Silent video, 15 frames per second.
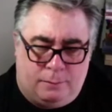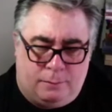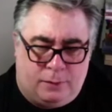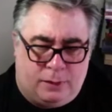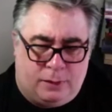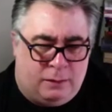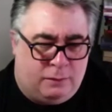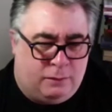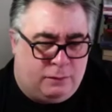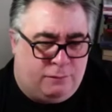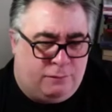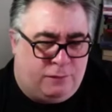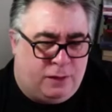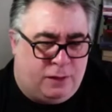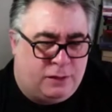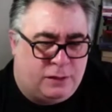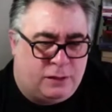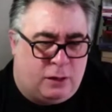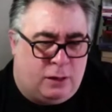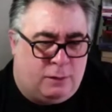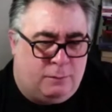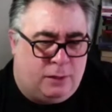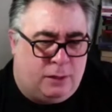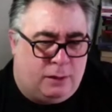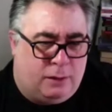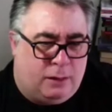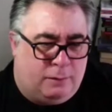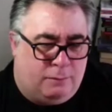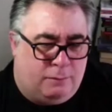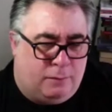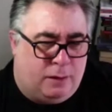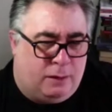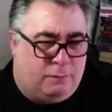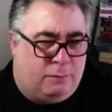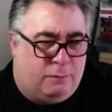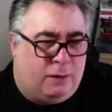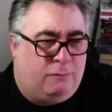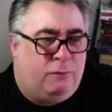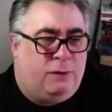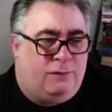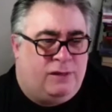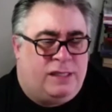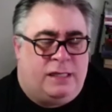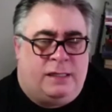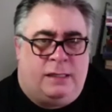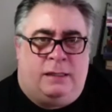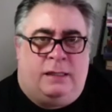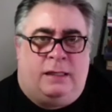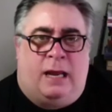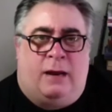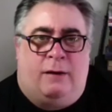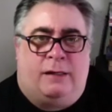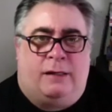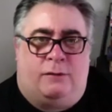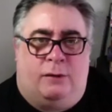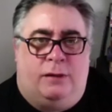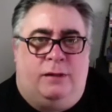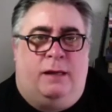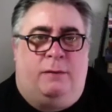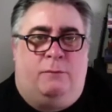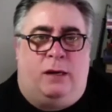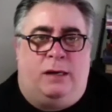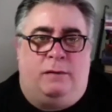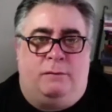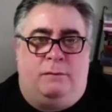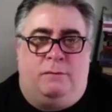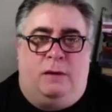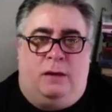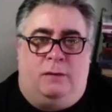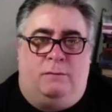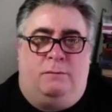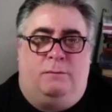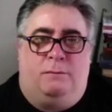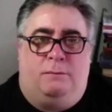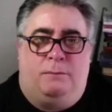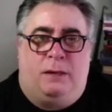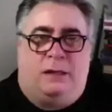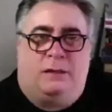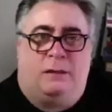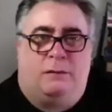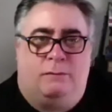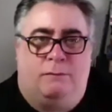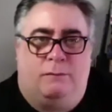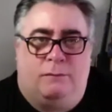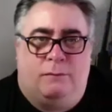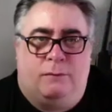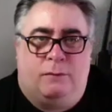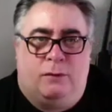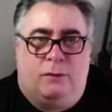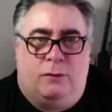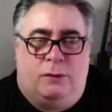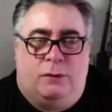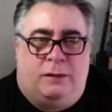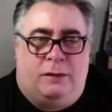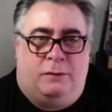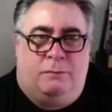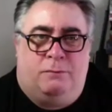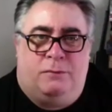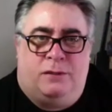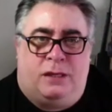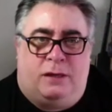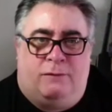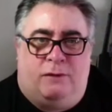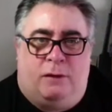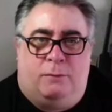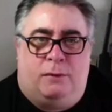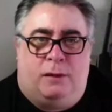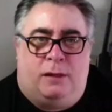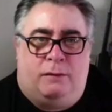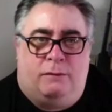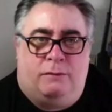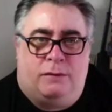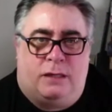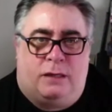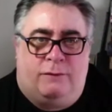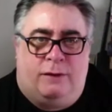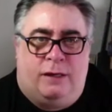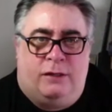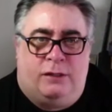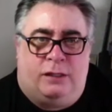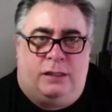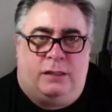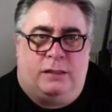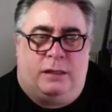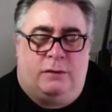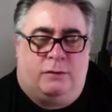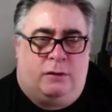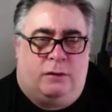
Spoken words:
the first time that I revisited the character, and then went and picked all the other stuff up like Salvation, etc.